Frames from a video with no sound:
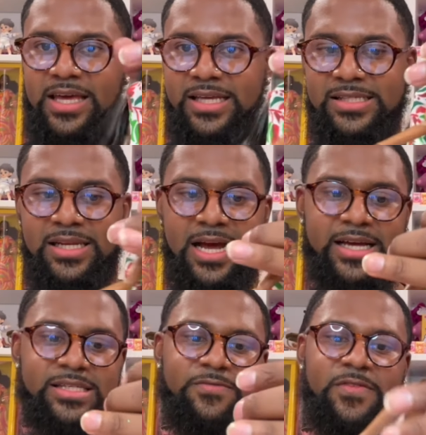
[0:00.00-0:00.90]
is a
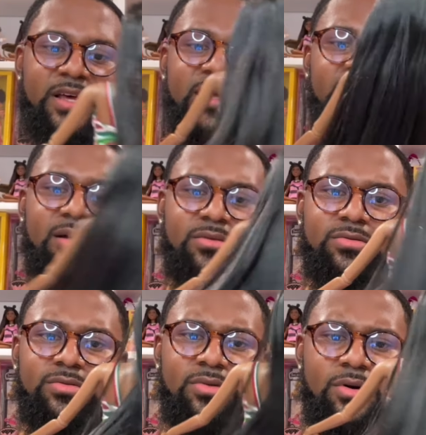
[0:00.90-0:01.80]
nice fit.
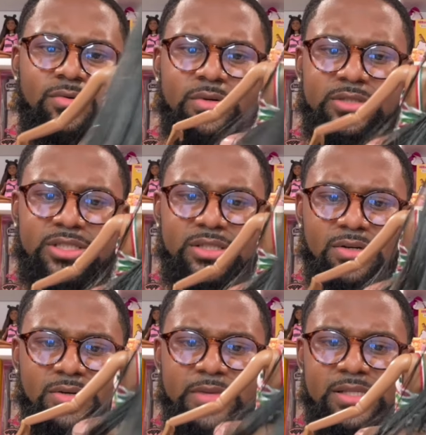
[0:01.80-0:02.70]
Oh, hold on. She's
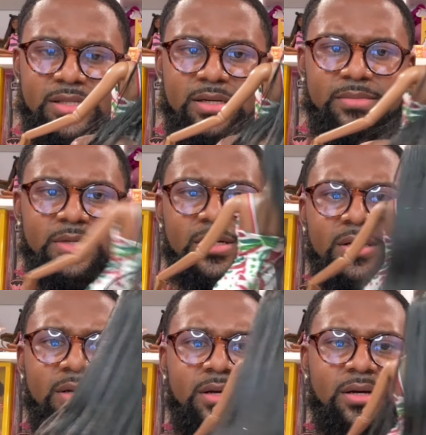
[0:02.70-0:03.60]
all messed up.
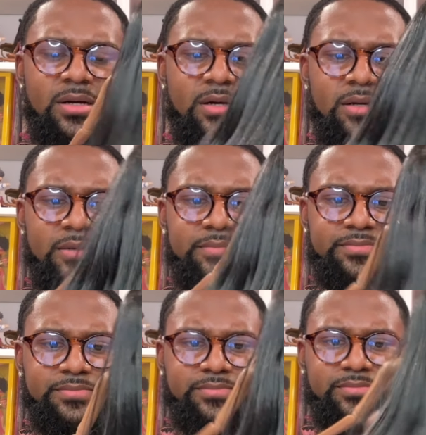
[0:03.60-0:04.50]

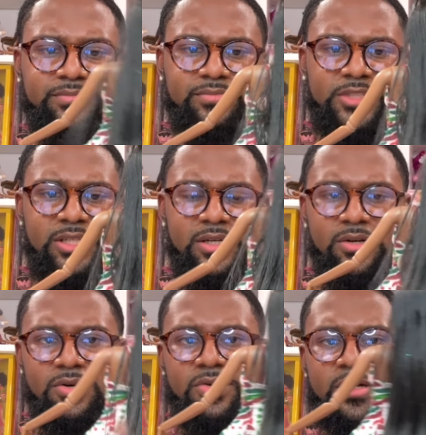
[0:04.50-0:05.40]
Um, She looking
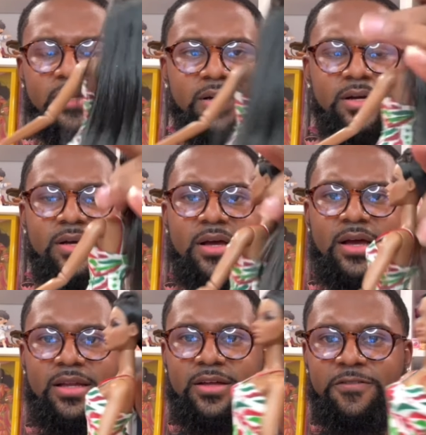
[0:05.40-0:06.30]
all crooked in here.
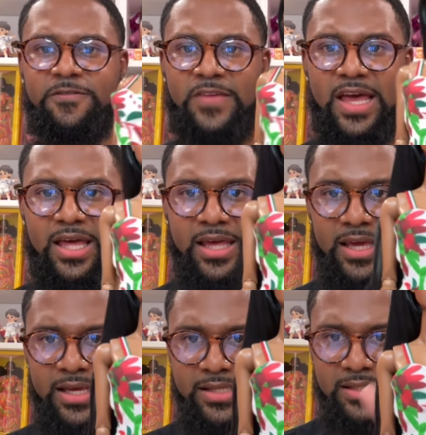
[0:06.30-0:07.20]
The fit
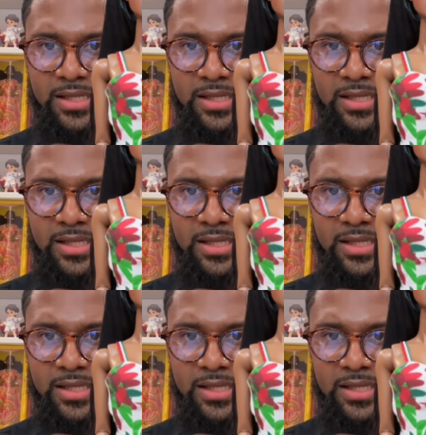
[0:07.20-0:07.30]
is